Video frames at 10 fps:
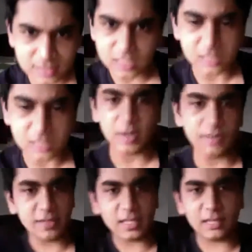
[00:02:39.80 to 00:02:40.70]
that's
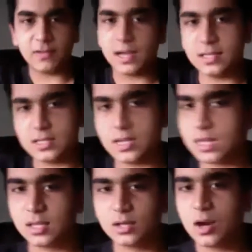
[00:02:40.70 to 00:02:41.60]
perfectly fine. There's
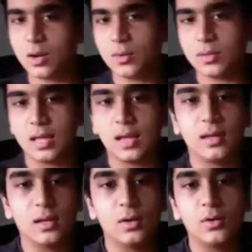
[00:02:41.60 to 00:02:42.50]
nothing wrong with
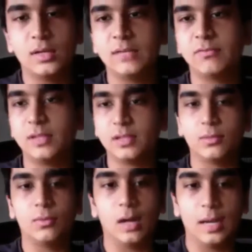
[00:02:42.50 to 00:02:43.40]
that, and no need for you to
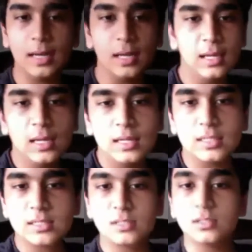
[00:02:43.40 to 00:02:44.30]
worry.
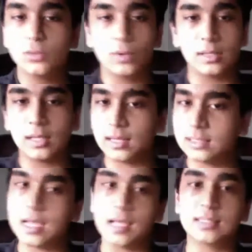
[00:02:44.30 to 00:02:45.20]
Just do it the
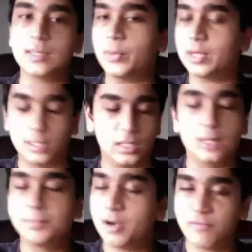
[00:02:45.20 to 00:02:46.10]
exact same way.
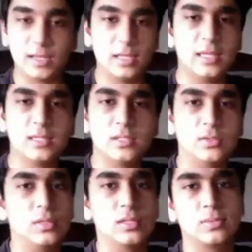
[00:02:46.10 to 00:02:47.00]
You're perfectly in
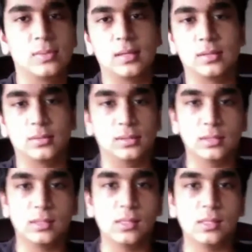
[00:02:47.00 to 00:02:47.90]
tune this week.
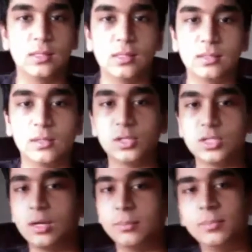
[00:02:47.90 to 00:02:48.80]
Good
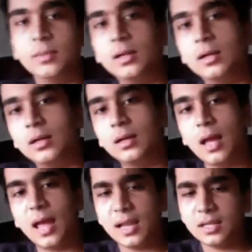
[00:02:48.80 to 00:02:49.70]
job.
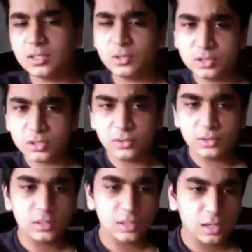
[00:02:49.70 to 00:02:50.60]
And
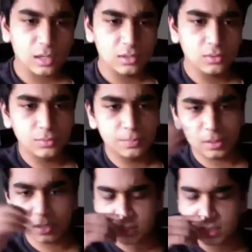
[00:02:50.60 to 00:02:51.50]
you
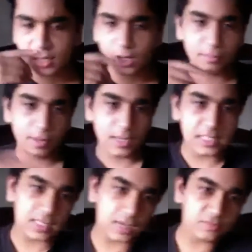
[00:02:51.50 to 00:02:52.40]
put the string all by
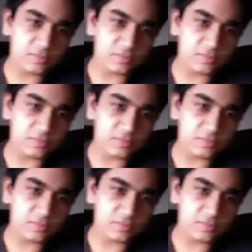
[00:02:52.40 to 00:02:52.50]
yourself?